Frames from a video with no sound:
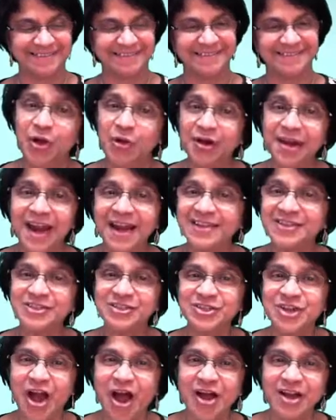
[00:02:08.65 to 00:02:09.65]
Now
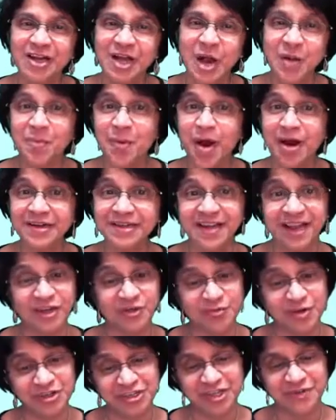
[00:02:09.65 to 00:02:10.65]
let's talk about
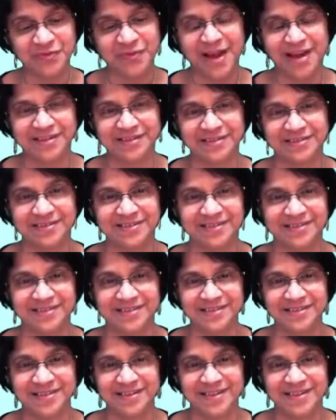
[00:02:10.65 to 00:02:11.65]
conversion
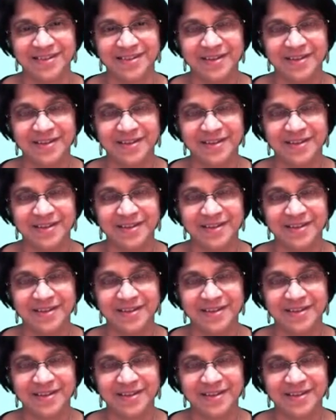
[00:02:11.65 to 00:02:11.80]
factors.